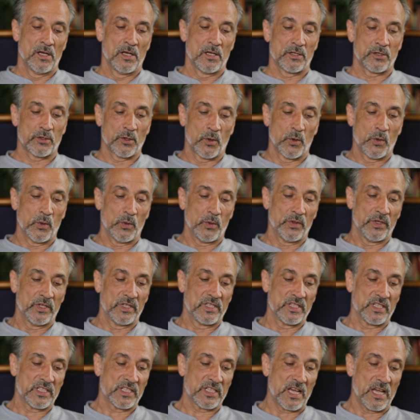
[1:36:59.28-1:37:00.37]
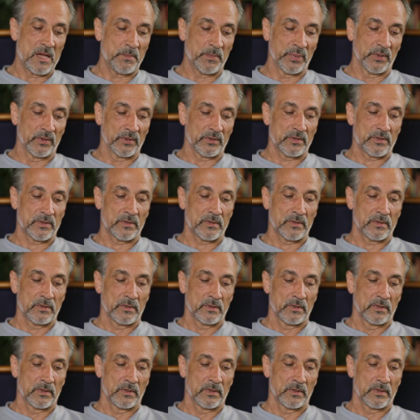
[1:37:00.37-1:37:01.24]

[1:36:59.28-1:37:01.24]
So the disciples